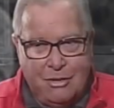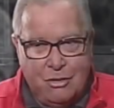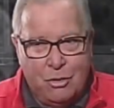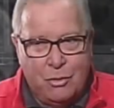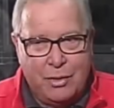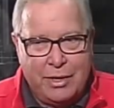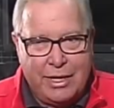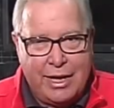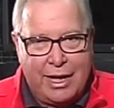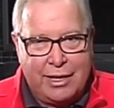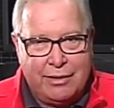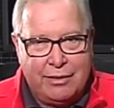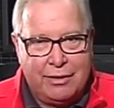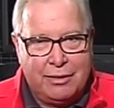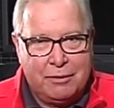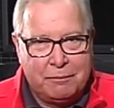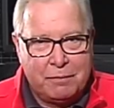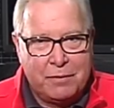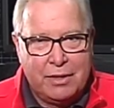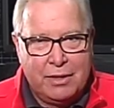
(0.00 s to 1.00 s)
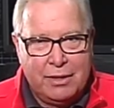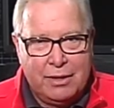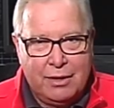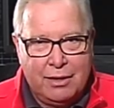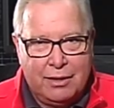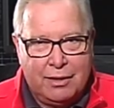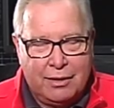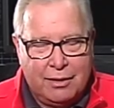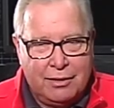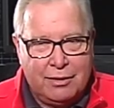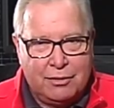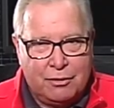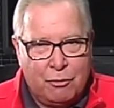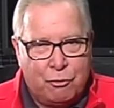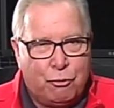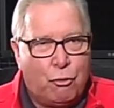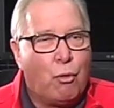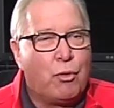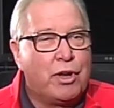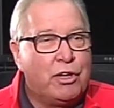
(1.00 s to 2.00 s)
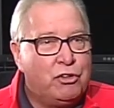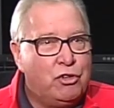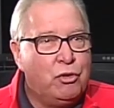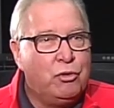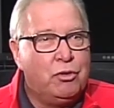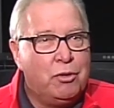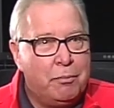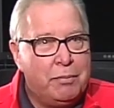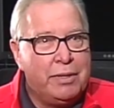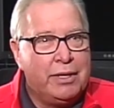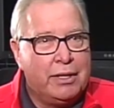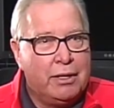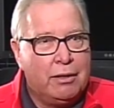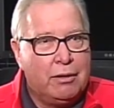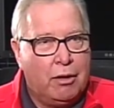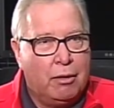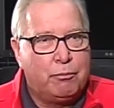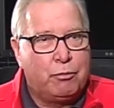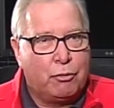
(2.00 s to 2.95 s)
knew he had the fortitude to be a